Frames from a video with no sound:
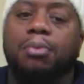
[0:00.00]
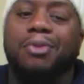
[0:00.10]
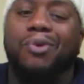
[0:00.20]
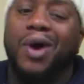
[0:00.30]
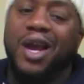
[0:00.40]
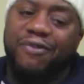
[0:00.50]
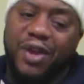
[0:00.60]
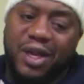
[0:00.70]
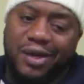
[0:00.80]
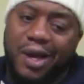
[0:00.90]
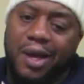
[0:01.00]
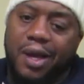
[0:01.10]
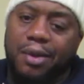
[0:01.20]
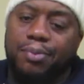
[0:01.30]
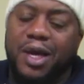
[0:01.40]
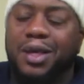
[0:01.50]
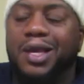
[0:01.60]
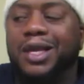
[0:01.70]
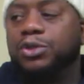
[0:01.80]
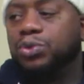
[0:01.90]
My wife had died. My
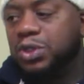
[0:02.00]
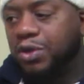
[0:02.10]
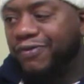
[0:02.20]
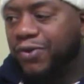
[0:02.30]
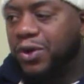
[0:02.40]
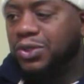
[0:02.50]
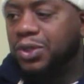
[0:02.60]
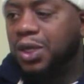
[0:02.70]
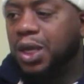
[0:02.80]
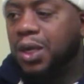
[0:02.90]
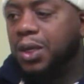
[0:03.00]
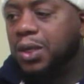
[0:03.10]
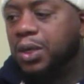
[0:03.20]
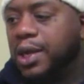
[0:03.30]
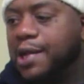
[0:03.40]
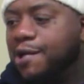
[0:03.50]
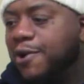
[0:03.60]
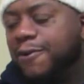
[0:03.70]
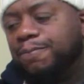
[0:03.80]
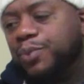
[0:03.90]
kids was in foster care.
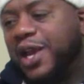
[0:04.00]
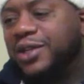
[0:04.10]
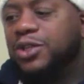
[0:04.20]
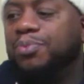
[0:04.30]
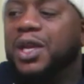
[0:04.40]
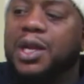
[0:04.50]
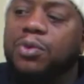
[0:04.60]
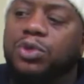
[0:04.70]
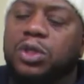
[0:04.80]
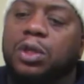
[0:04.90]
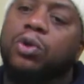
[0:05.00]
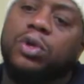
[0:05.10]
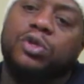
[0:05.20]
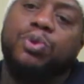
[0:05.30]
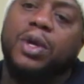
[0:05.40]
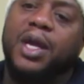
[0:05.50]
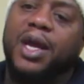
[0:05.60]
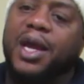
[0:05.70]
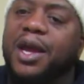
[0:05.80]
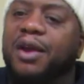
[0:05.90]
Like, to me, that was the lowest point I
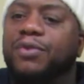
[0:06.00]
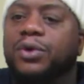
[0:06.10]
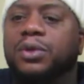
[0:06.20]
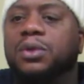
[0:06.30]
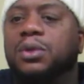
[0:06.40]
had ever